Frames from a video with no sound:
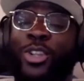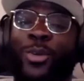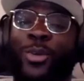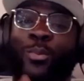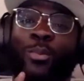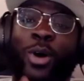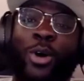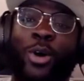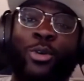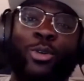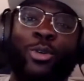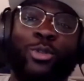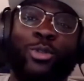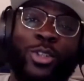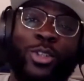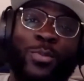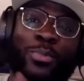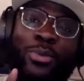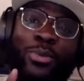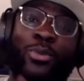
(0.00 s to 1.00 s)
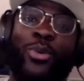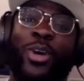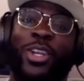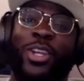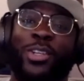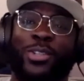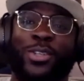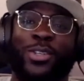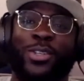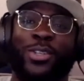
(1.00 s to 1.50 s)
the most
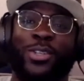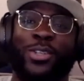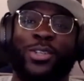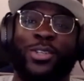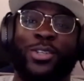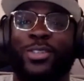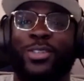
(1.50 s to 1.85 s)
points